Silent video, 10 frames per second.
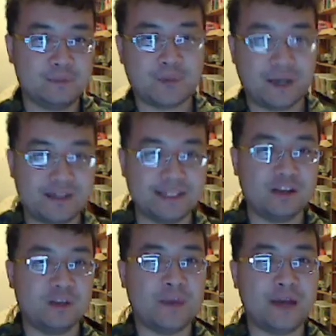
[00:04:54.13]
pressing
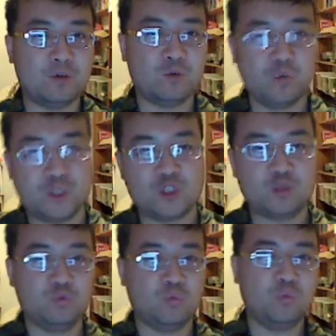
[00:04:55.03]
down the pedal,
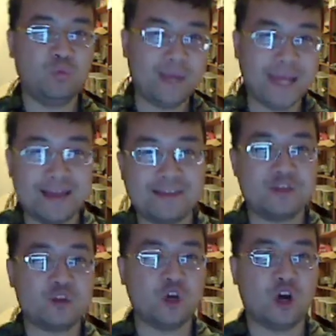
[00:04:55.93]
which it has
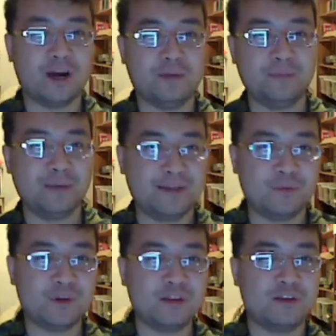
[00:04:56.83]
its charm, but it
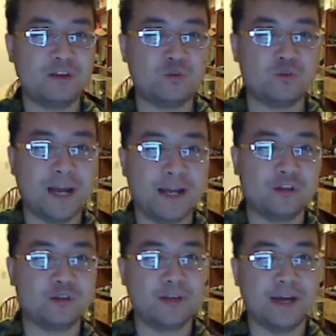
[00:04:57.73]
wasn't so
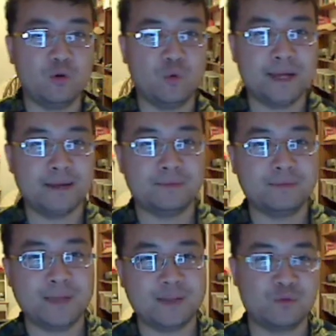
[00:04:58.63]
granular that way.
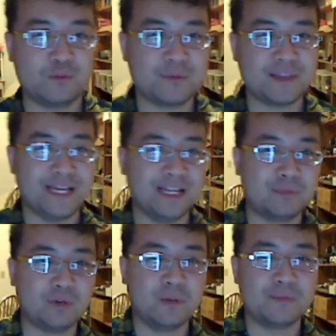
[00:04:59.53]
and there were some scaling
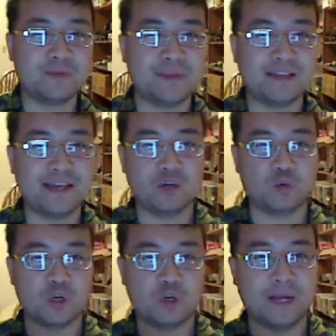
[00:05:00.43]
problems, some things I had to
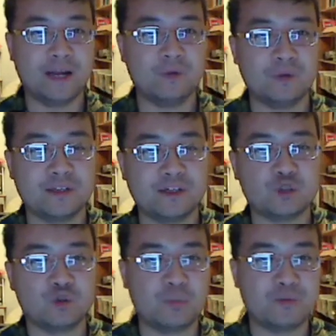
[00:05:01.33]
work around with the
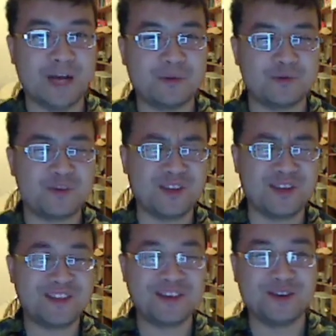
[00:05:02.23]
control parameters.
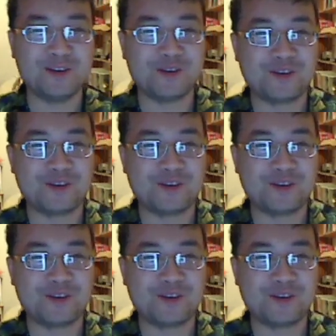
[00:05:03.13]
It's so